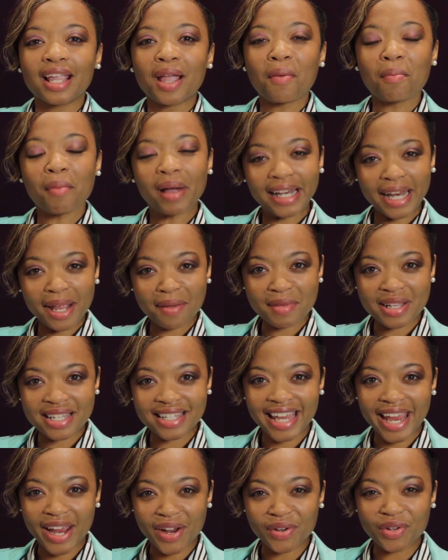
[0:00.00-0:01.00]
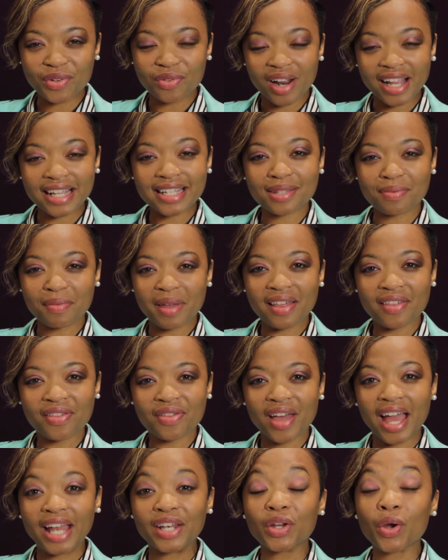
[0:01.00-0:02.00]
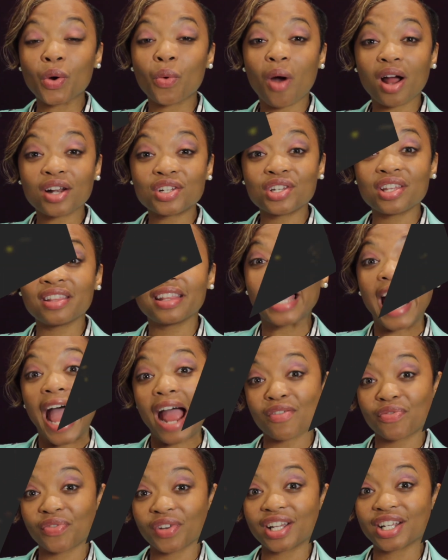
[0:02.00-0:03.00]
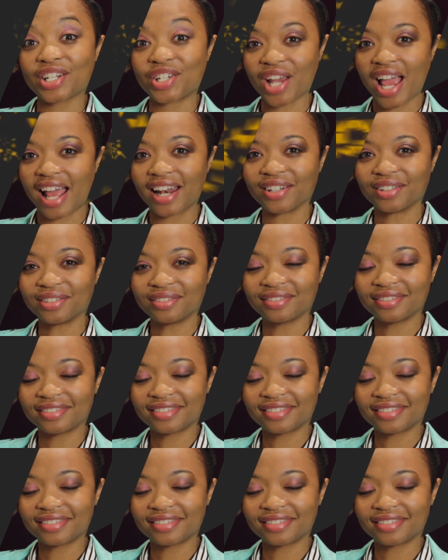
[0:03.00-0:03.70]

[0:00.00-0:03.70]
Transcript: My name is Carrie Rice Smith, and you're watching the Africa Channel.